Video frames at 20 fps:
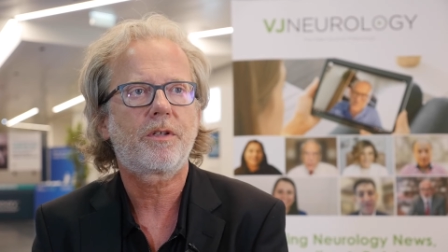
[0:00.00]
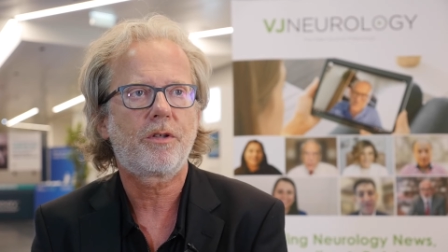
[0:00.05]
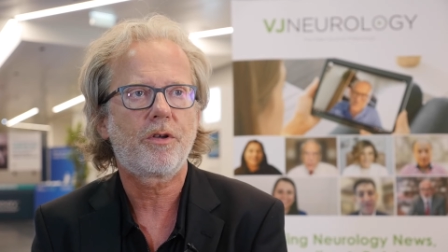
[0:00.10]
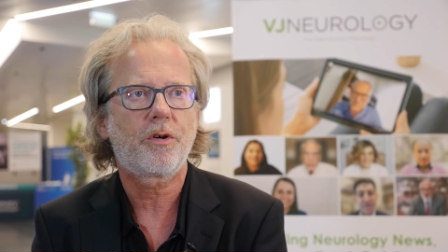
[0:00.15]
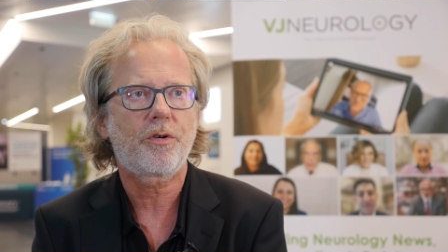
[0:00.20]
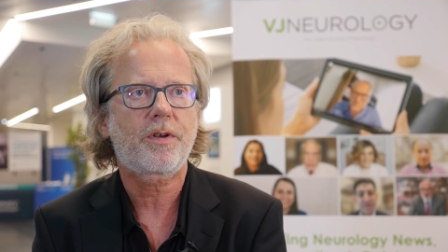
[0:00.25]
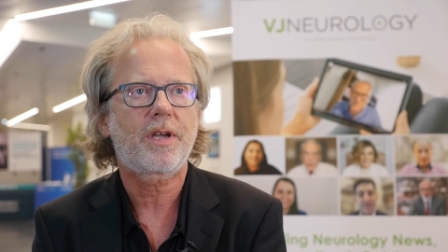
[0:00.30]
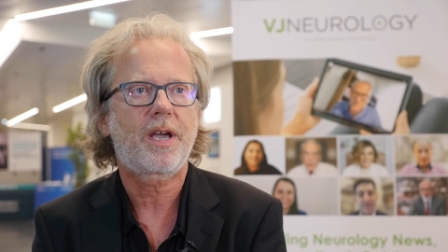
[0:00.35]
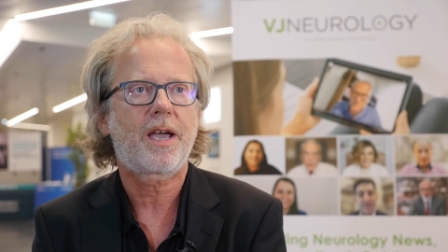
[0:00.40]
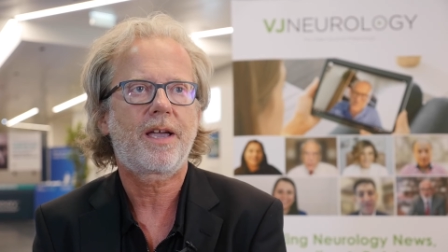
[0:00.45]

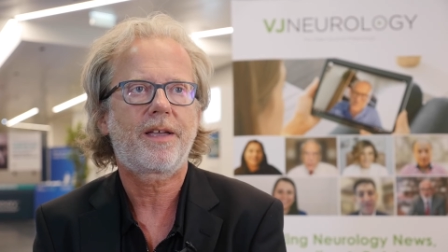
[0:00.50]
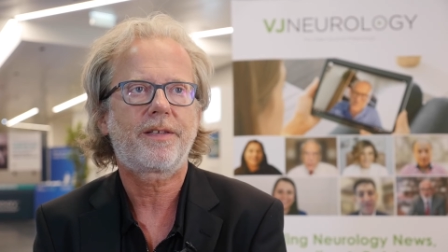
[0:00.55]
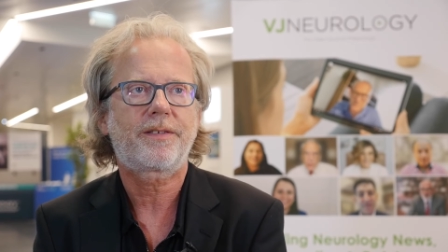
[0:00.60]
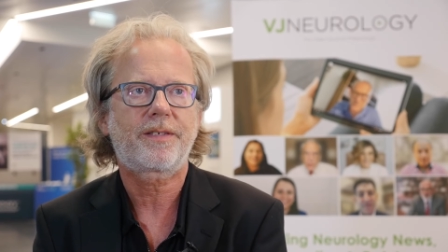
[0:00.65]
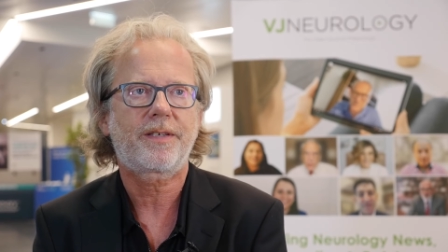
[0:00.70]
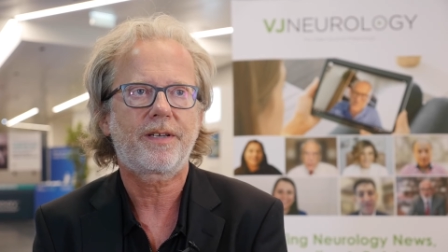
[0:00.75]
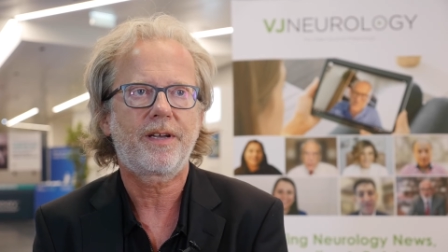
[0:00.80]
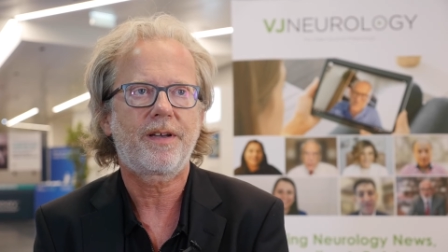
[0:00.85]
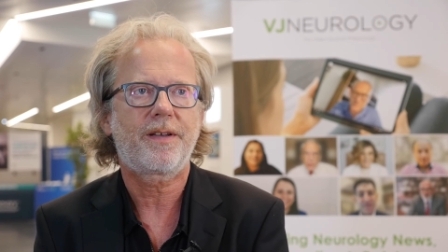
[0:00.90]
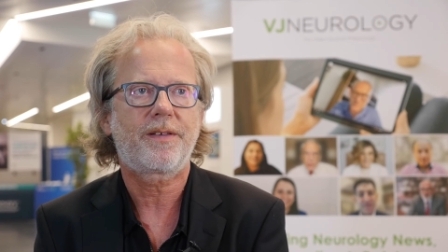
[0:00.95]
look
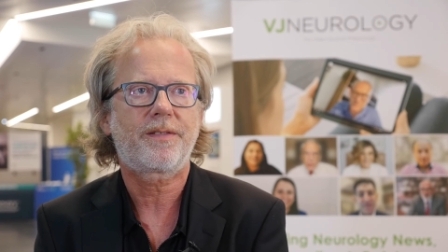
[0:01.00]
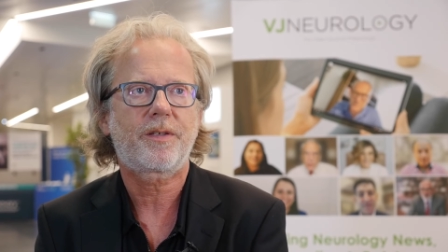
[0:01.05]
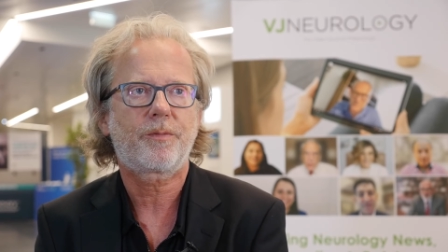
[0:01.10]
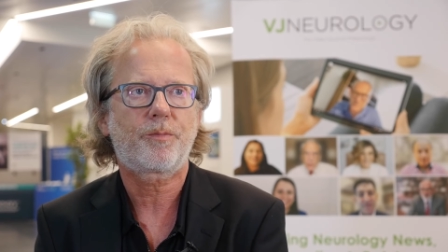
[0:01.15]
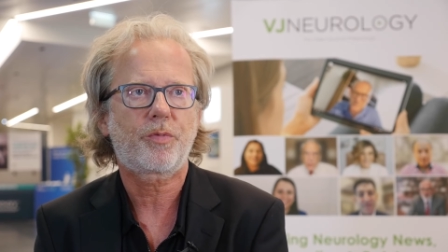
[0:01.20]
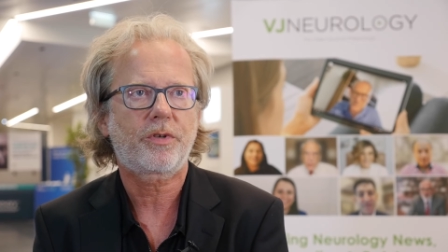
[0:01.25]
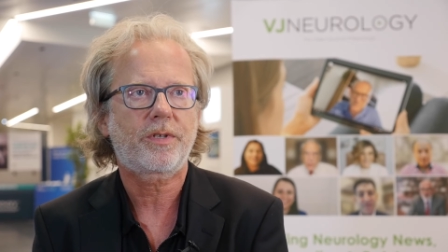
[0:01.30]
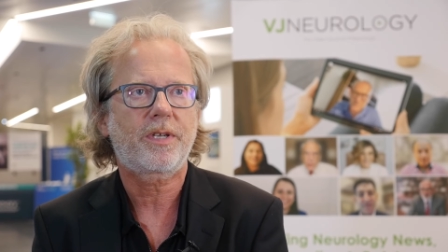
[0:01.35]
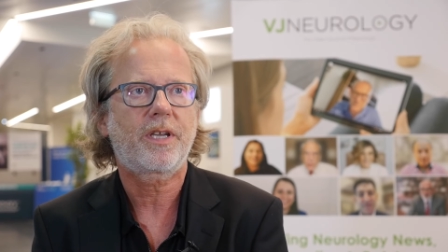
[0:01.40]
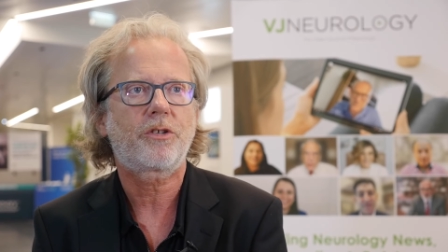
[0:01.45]
at uh, the
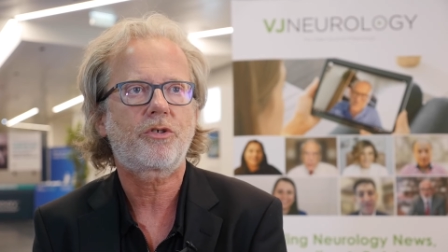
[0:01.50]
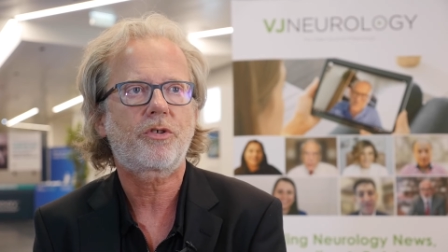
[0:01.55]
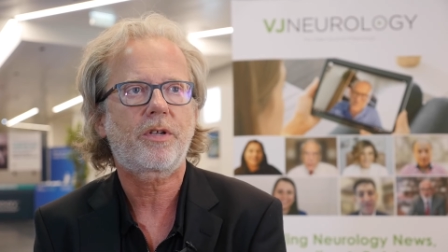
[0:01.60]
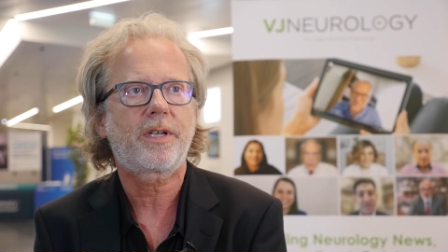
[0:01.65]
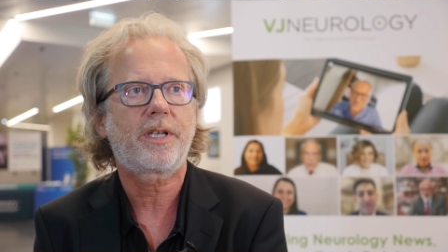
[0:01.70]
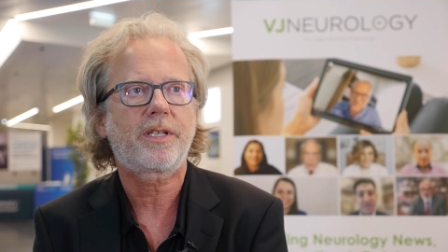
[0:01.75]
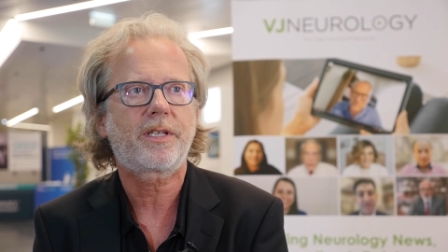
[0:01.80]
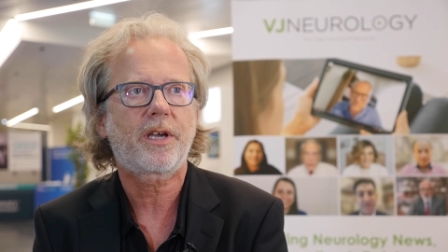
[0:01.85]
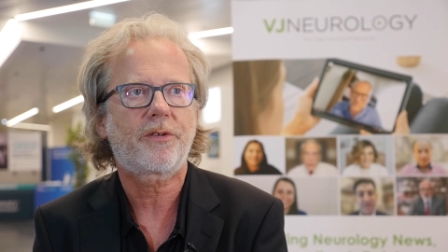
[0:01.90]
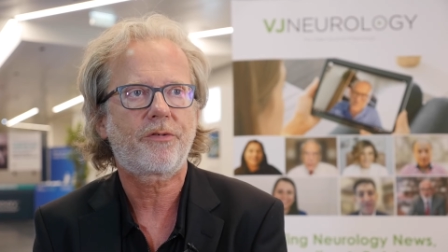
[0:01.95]

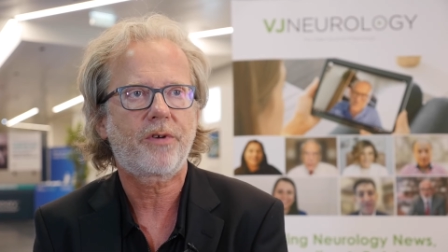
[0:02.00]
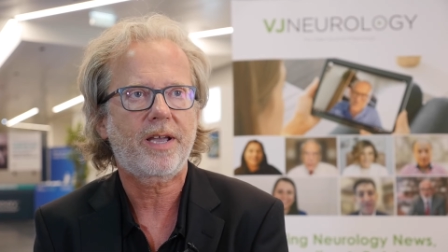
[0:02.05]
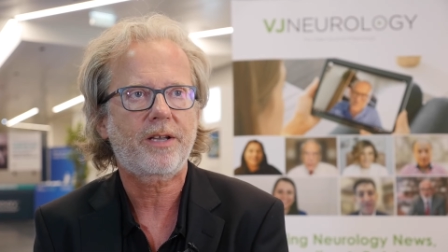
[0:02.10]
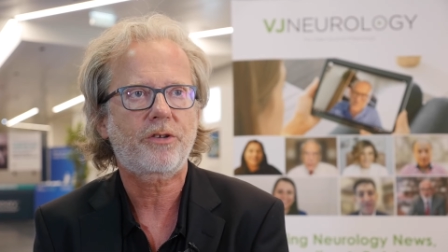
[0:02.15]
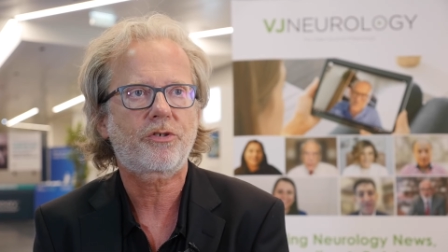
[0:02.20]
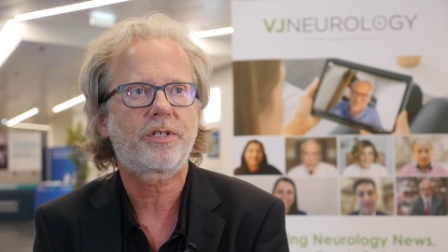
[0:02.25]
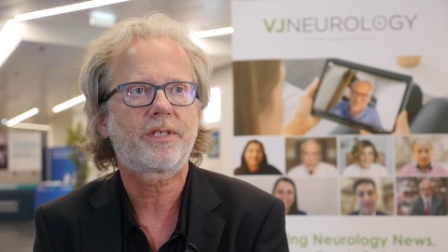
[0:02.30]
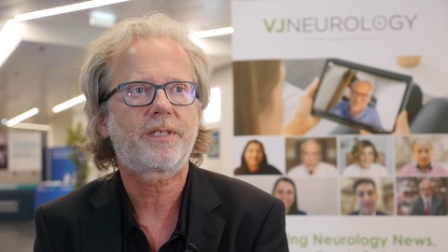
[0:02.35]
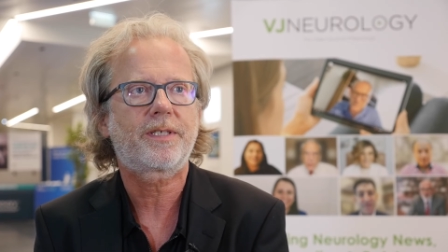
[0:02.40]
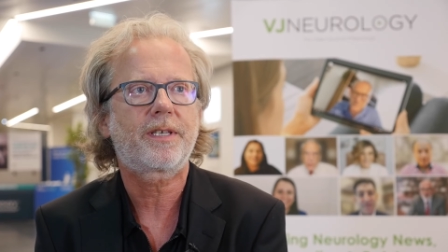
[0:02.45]
potential
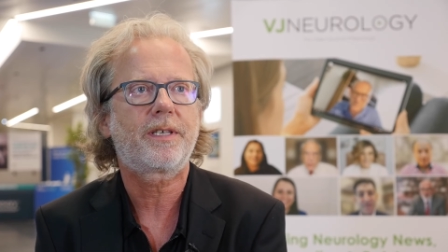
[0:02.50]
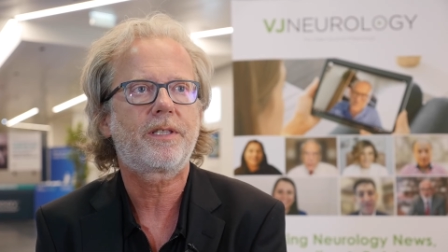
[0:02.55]
interactions